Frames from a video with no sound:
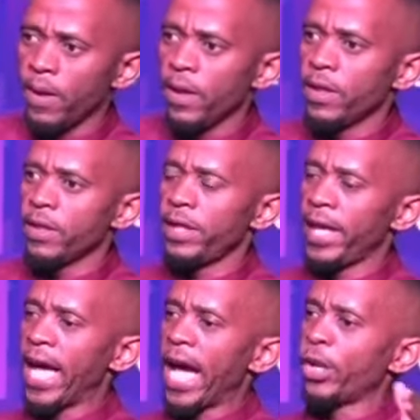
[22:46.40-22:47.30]

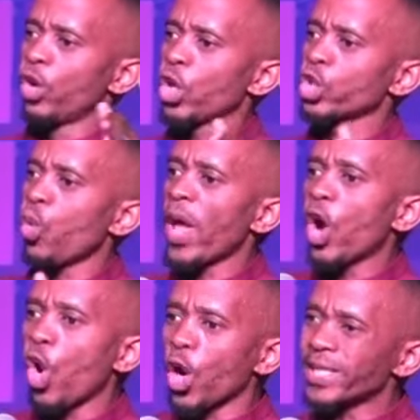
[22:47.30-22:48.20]
They are not where
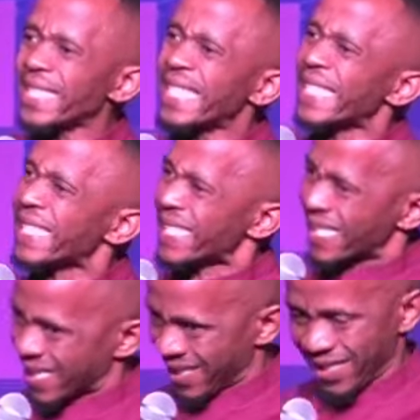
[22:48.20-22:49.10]
God
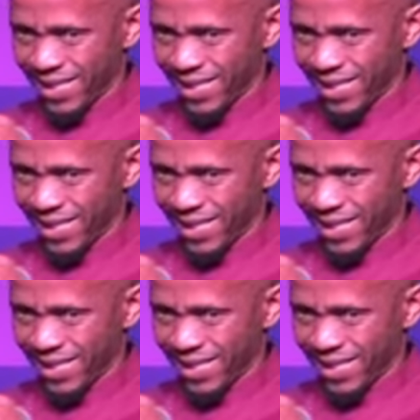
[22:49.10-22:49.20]
is.